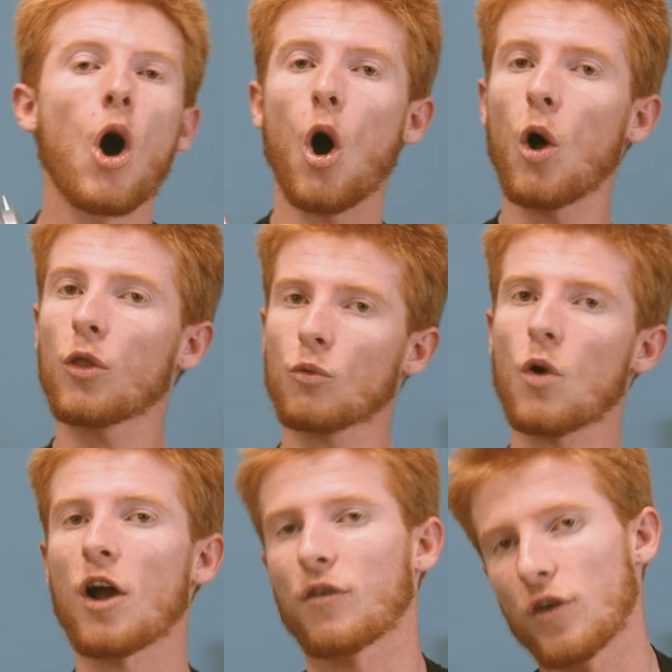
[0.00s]
all the
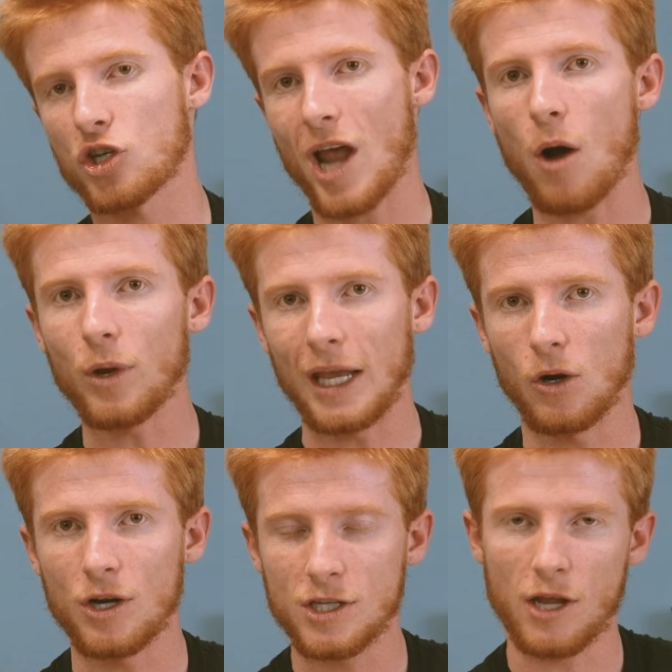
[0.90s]
rockfish out
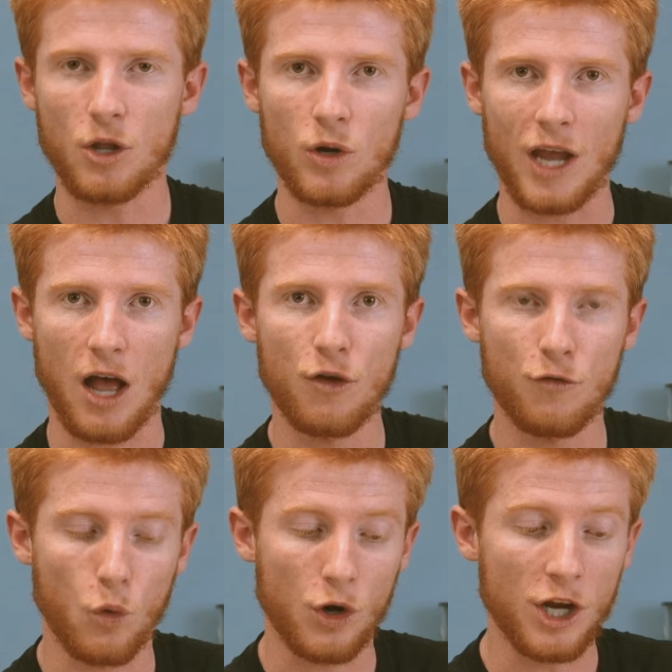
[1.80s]
here in Southern
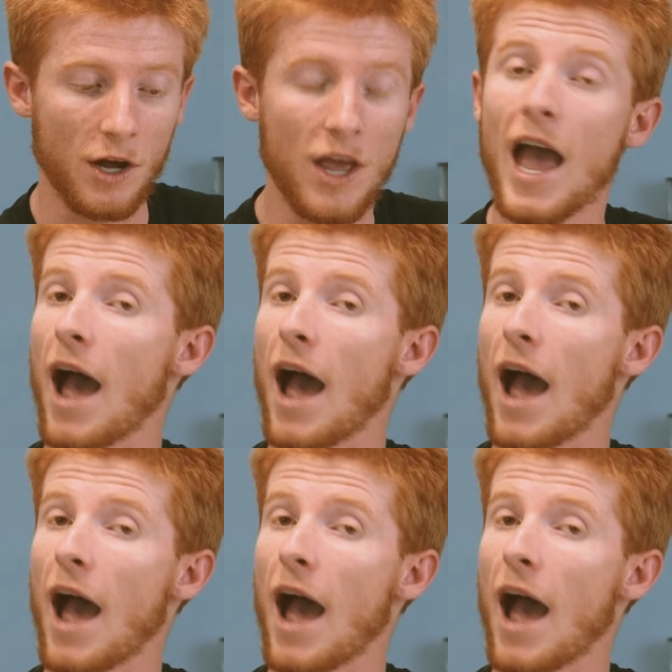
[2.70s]
California